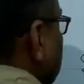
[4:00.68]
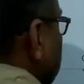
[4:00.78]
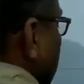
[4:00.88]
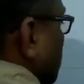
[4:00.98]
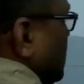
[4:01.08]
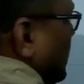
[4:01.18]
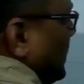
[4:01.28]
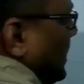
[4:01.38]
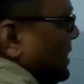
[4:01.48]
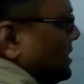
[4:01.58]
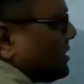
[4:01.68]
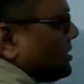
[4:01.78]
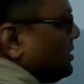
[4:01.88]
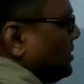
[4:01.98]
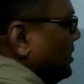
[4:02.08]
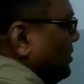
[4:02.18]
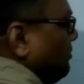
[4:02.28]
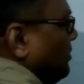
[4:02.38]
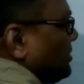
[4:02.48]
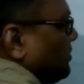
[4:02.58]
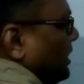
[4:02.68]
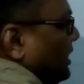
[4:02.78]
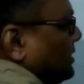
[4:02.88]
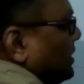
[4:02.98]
suppose I ask which vertex is